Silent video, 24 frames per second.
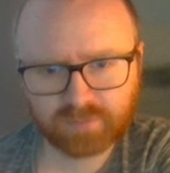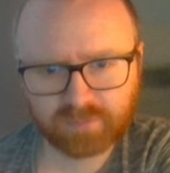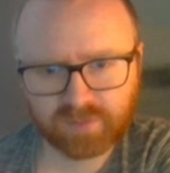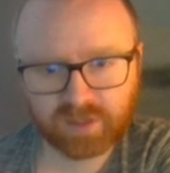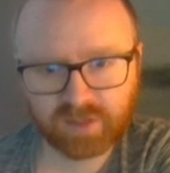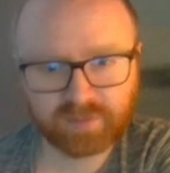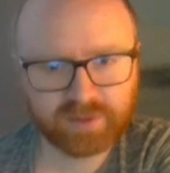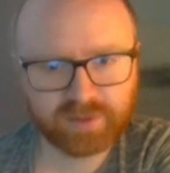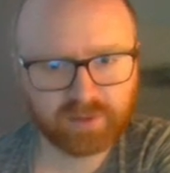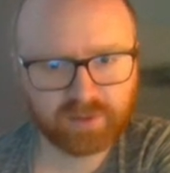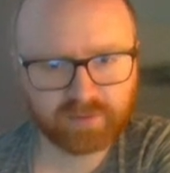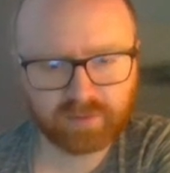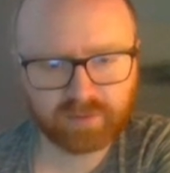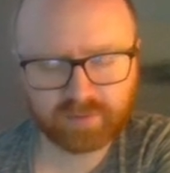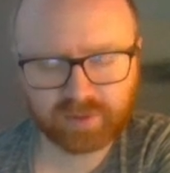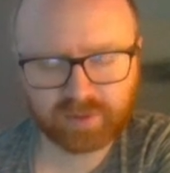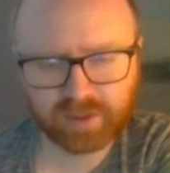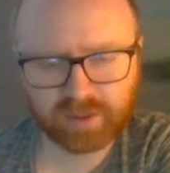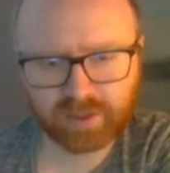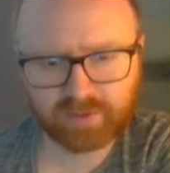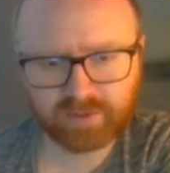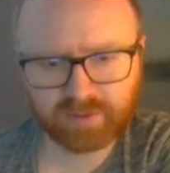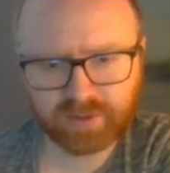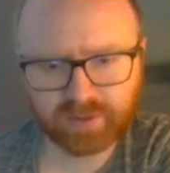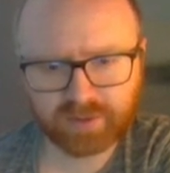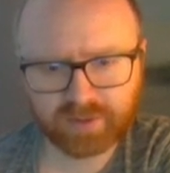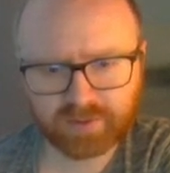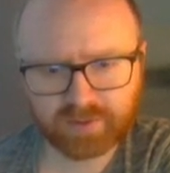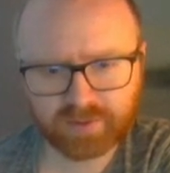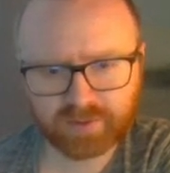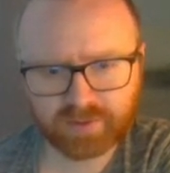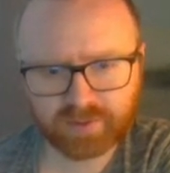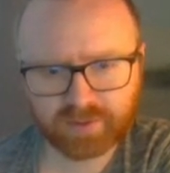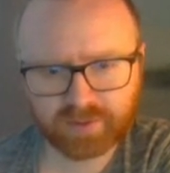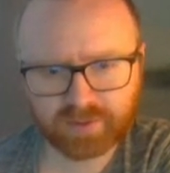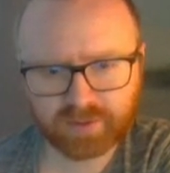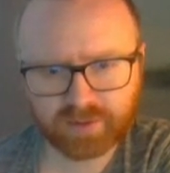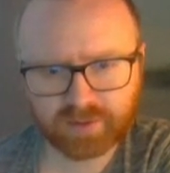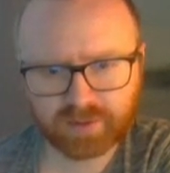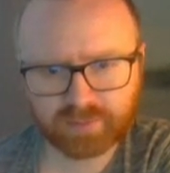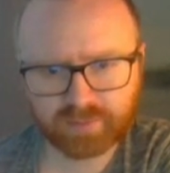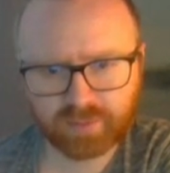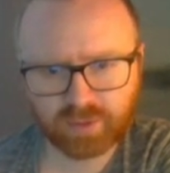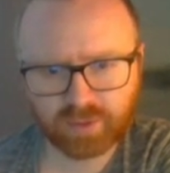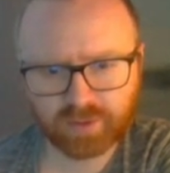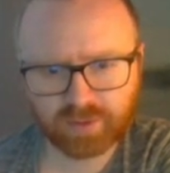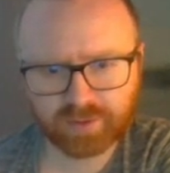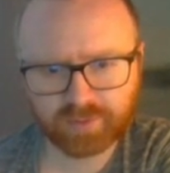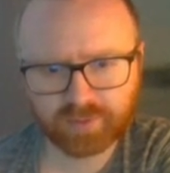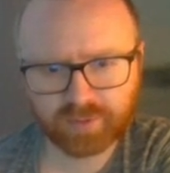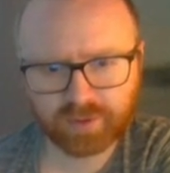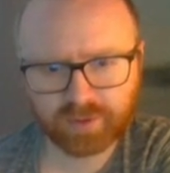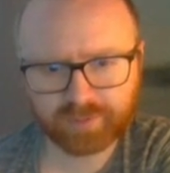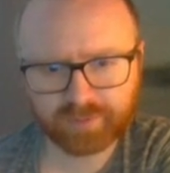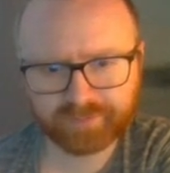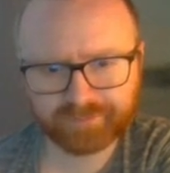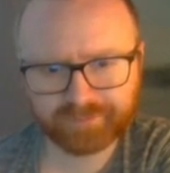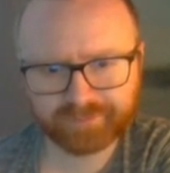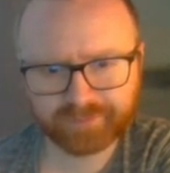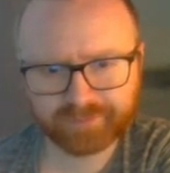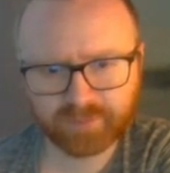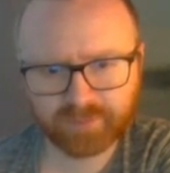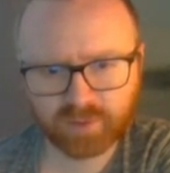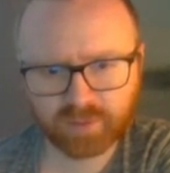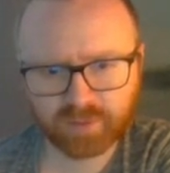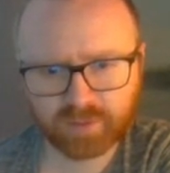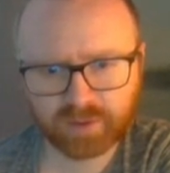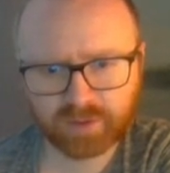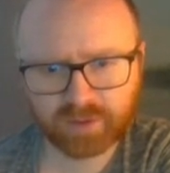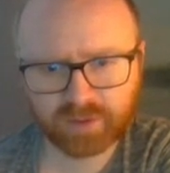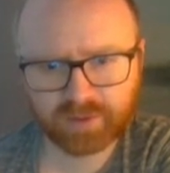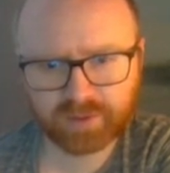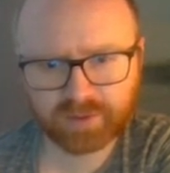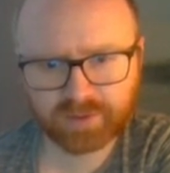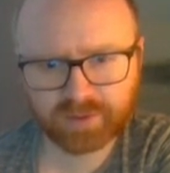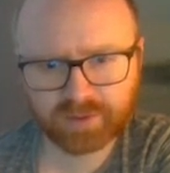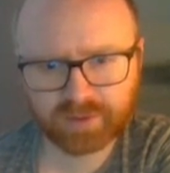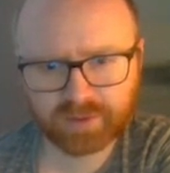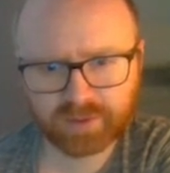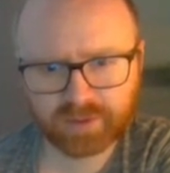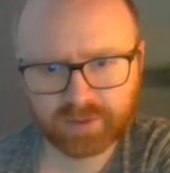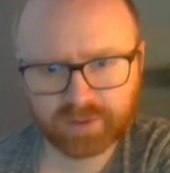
And I'm still keeping an eye on this pawn as well. It's quite nice.